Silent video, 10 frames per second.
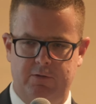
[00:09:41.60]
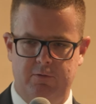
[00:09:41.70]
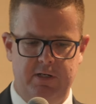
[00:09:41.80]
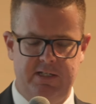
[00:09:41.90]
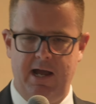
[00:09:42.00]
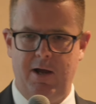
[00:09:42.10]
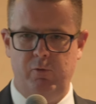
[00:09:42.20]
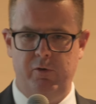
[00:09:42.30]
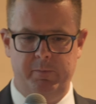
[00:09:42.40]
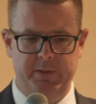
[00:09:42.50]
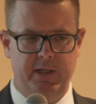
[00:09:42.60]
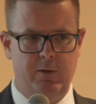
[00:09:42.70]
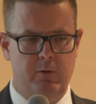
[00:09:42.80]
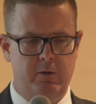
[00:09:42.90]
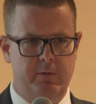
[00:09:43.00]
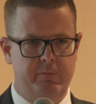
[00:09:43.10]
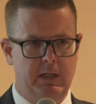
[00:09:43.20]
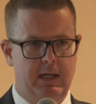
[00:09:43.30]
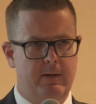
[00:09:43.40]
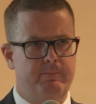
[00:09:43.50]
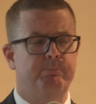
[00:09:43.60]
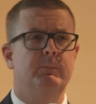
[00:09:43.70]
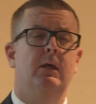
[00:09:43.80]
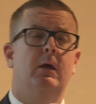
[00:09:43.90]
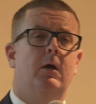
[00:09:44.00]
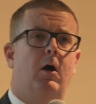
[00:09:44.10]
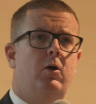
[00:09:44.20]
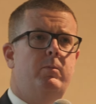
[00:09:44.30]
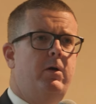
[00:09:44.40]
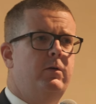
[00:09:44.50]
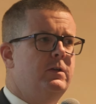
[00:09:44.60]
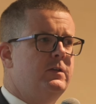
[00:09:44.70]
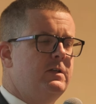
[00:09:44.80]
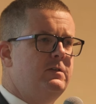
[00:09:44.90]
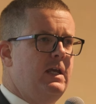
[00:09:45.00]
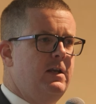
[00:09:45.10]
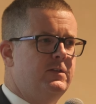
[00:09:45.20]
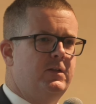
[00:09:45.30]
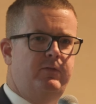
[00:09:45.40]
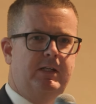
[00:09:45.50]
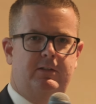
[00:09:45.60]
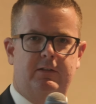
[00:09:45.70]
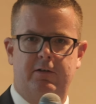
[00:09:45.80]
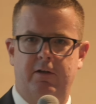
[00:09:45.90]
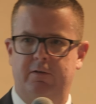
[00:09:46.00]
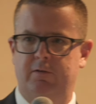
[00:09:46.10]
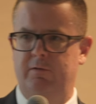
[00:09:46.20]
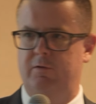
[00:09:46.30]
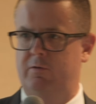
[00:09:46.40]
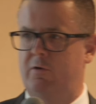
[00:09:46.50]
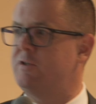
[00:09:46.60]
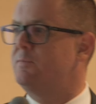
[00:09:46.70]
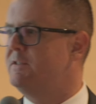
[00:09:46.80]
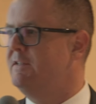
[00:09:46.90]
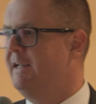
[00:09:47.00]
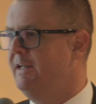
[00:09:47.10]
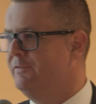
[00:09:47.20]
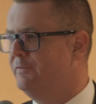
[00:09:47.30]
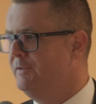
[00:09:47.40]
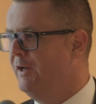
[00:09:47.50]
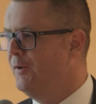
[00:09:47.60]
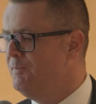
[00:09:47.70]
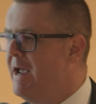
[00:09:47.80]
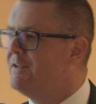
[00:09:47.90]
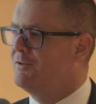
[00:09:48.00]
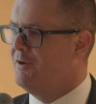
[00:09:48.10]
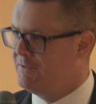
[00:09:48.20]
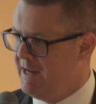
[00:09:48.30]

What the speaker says: stories, heartwarming they were. Homeowners and tenants evicted on Christmas Eve, you know, mascot